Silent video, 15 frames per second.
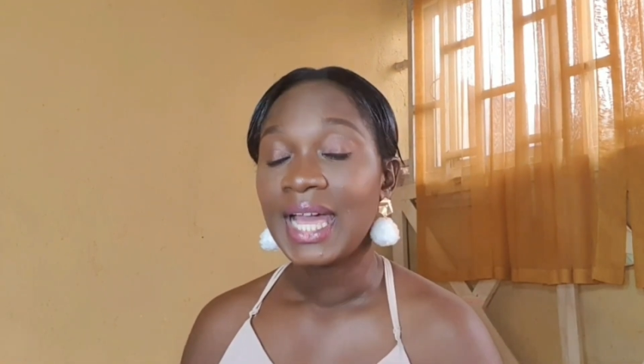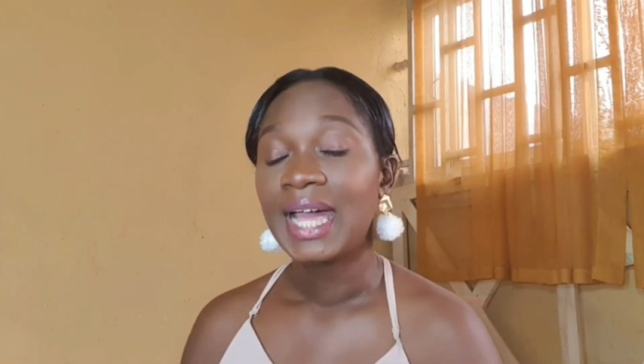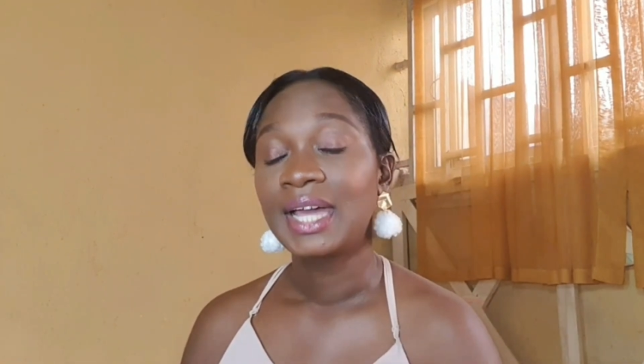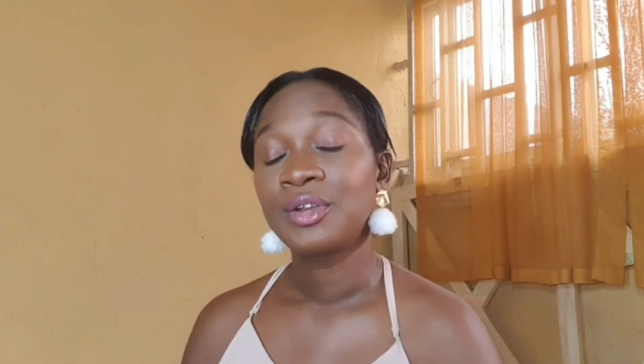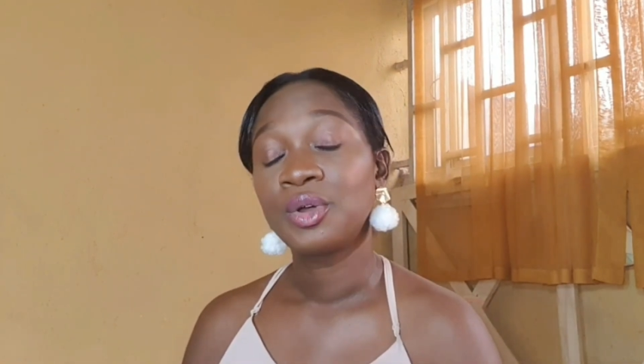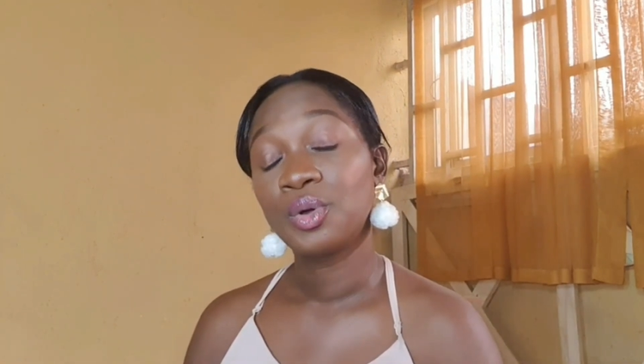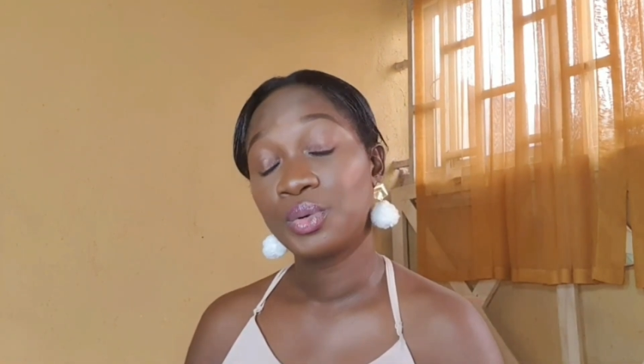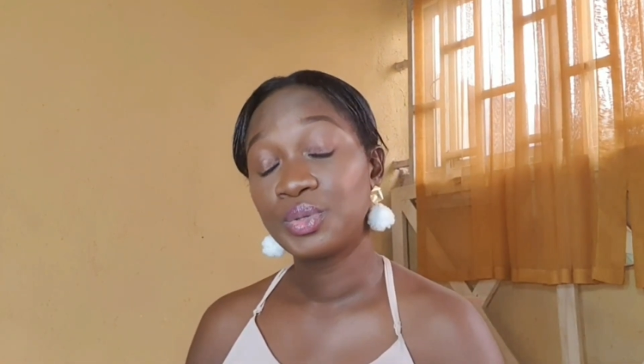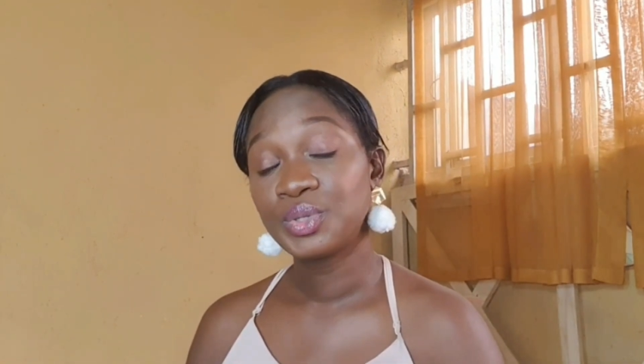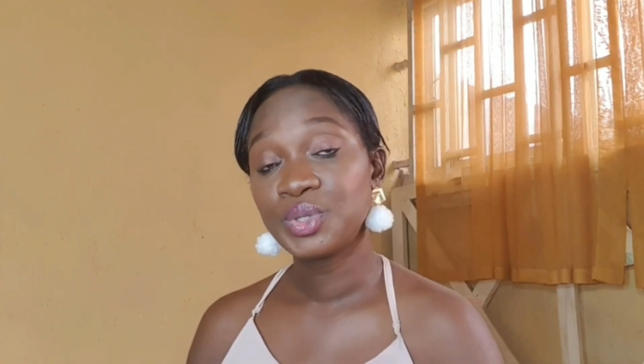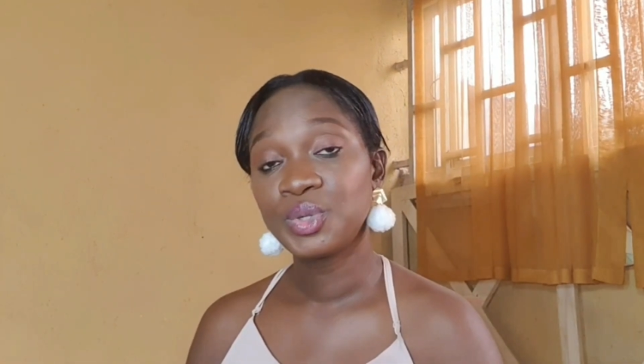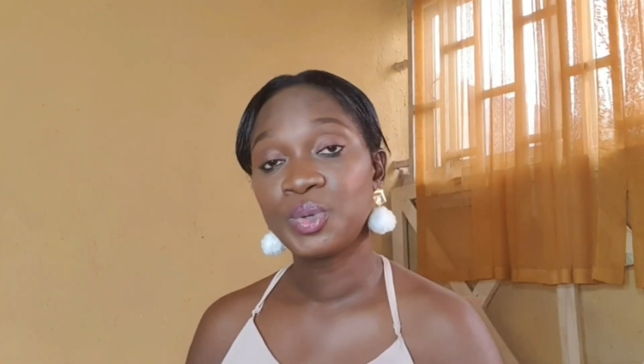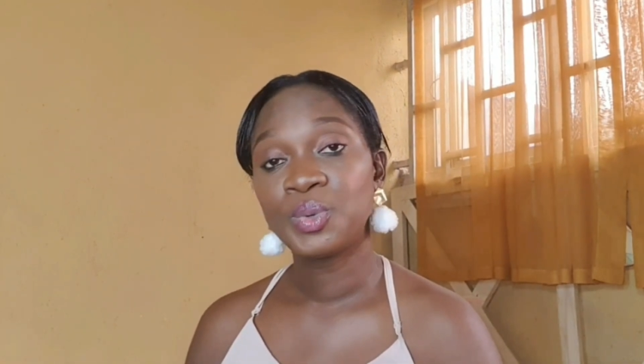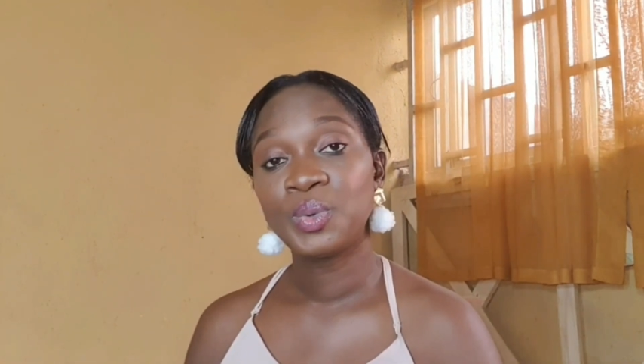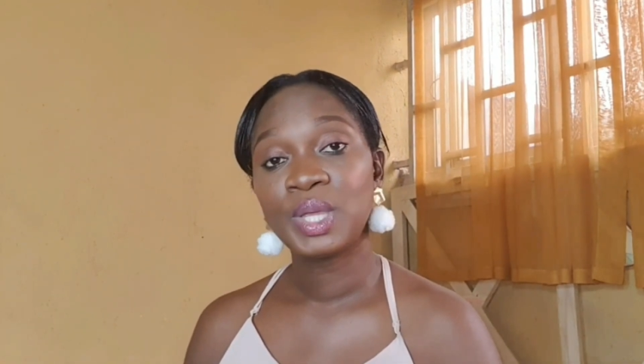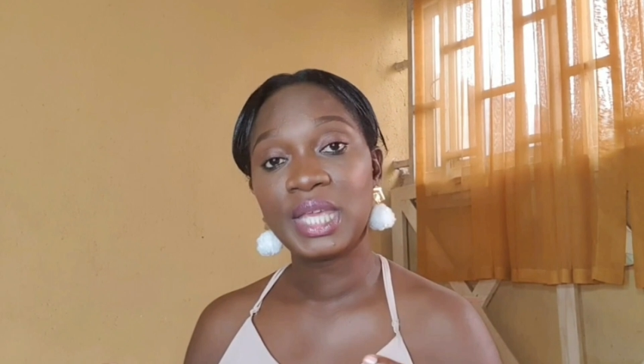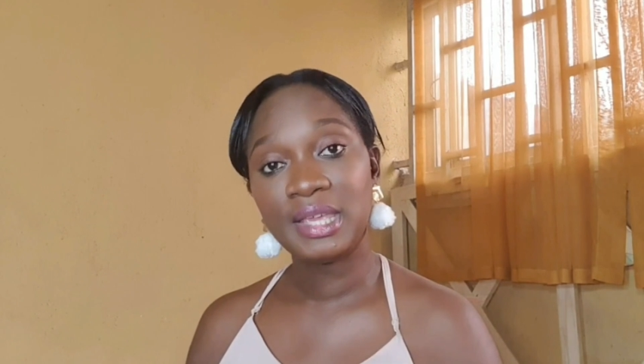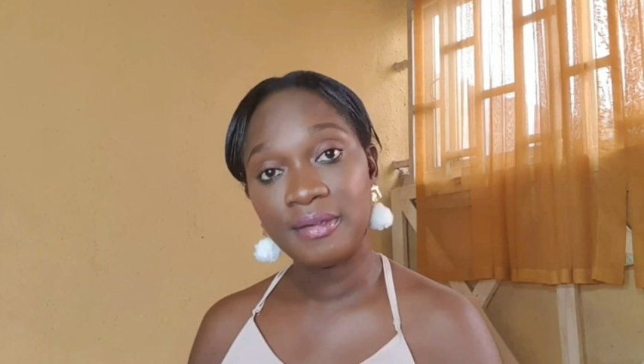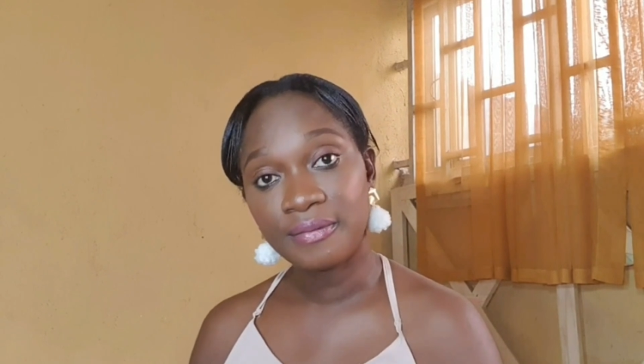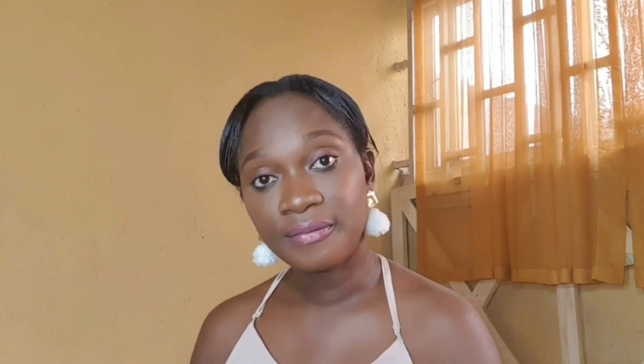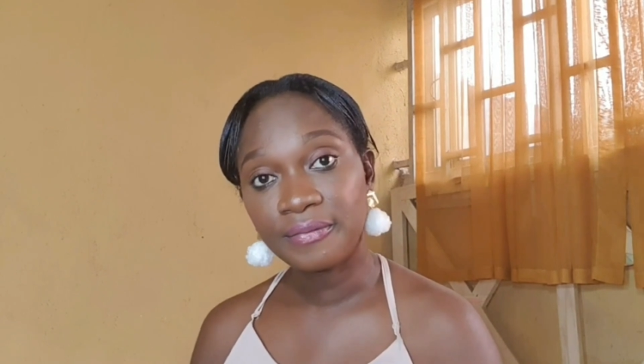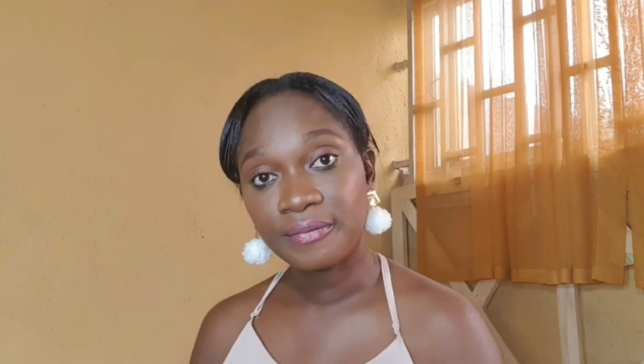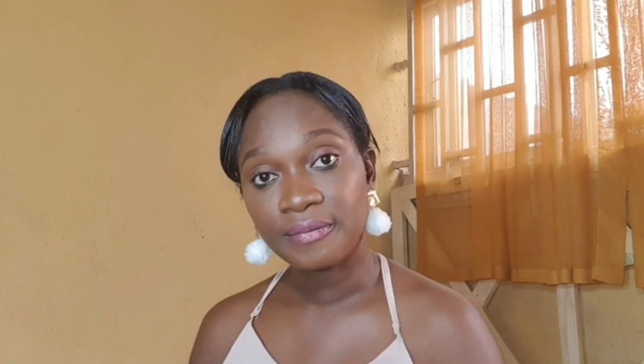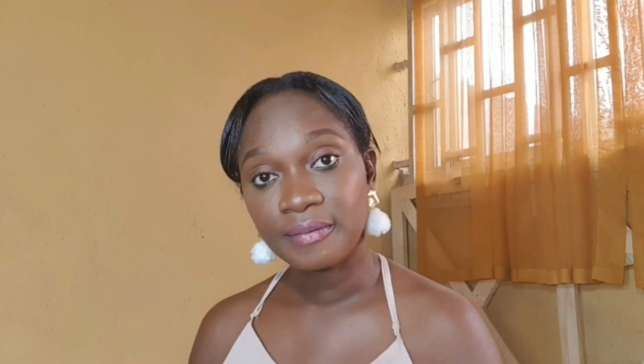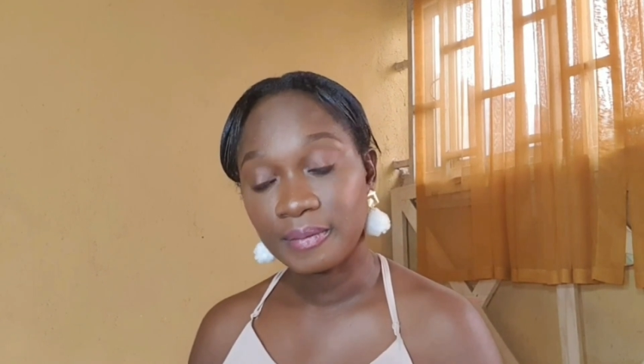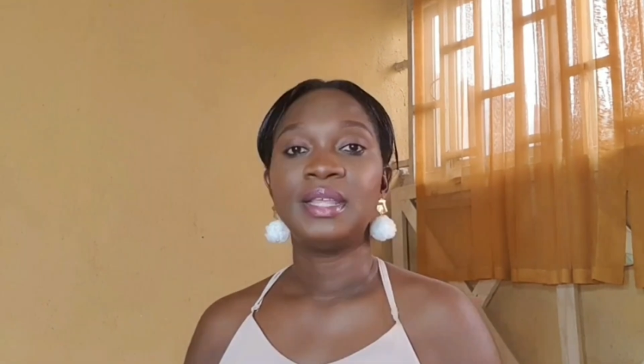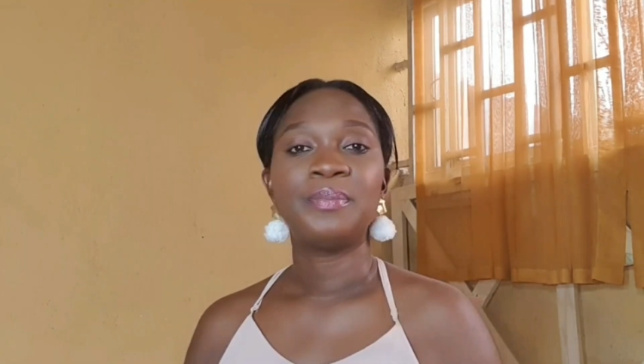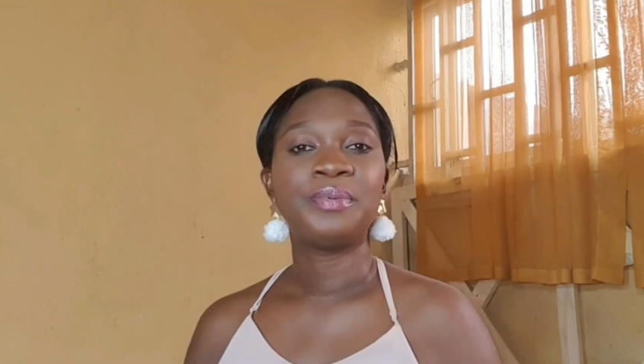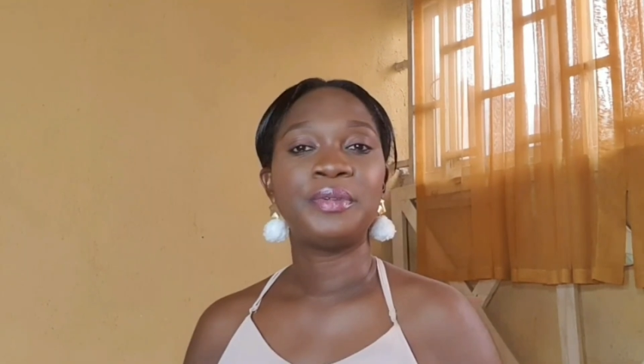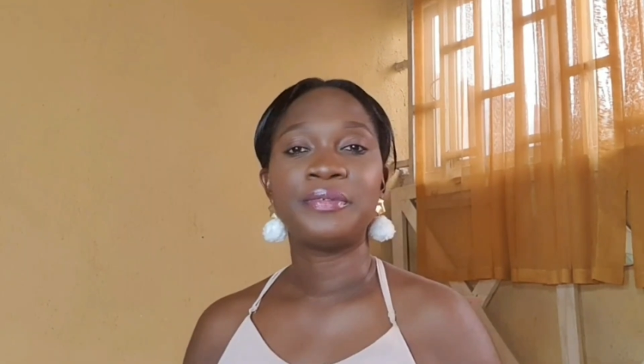and also if
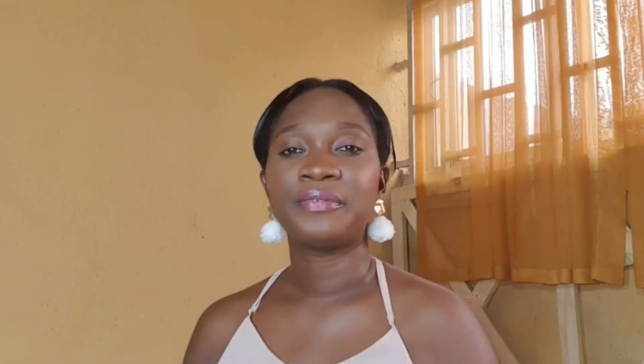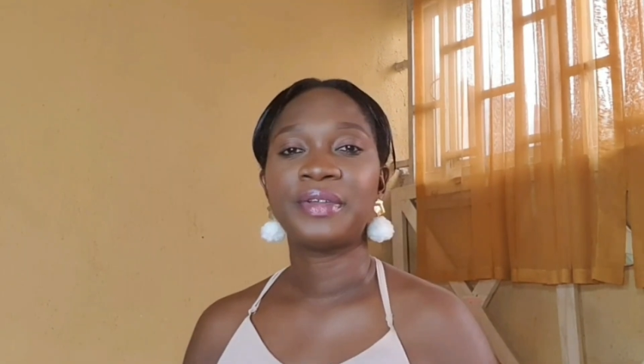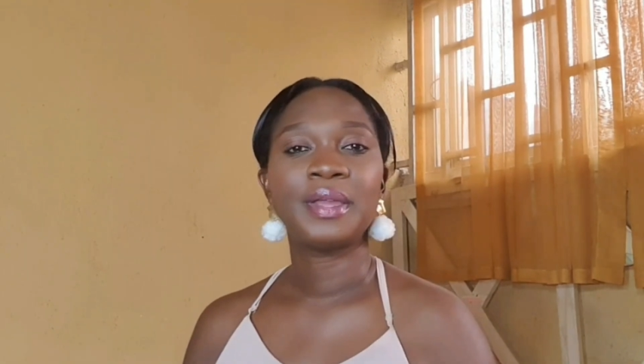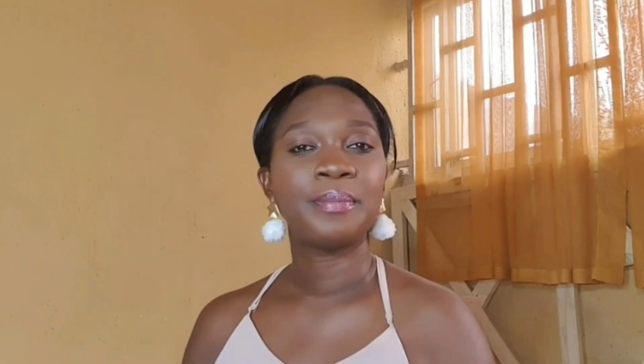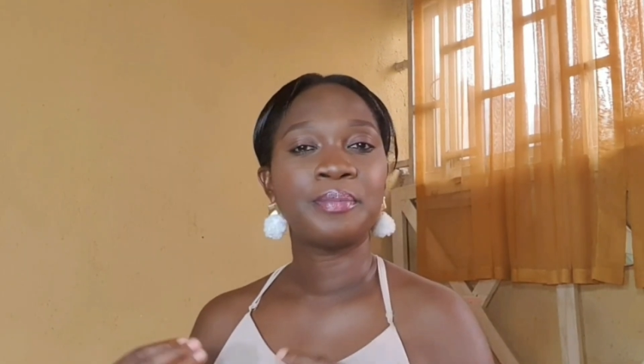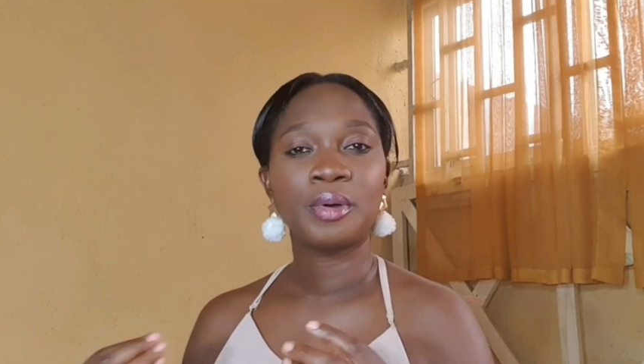they prefer